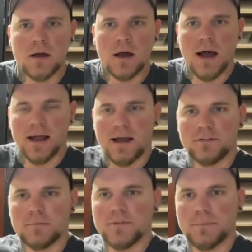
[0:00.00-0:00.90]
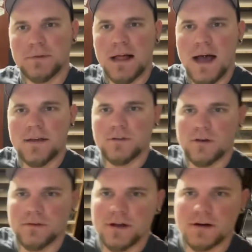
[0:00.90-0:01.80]
I got some supplies
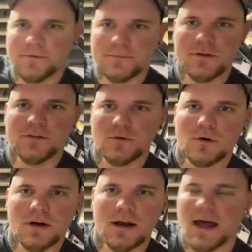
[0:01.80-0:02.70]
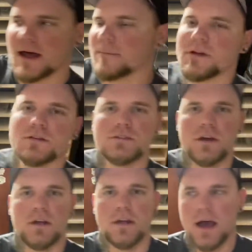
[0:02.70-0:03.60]
over here from the store today. I'm gonna show
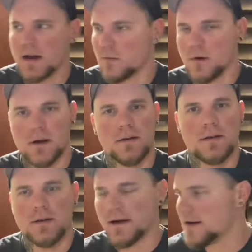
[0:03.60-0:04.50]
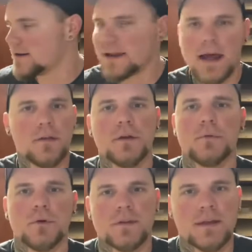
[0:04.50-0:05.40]
you kind of what a uh, daily
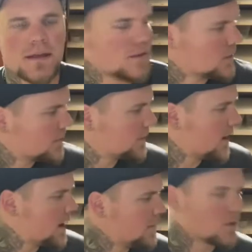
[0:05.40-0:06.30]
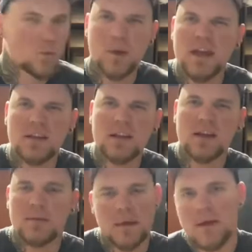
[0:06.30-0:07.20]
routine looks like or
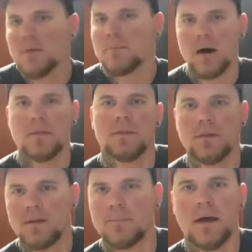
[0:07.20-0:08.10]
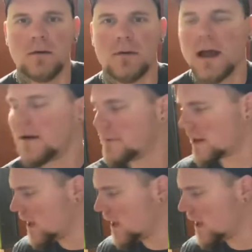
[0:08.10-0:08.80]
weekly, maybe monthly, depending on how many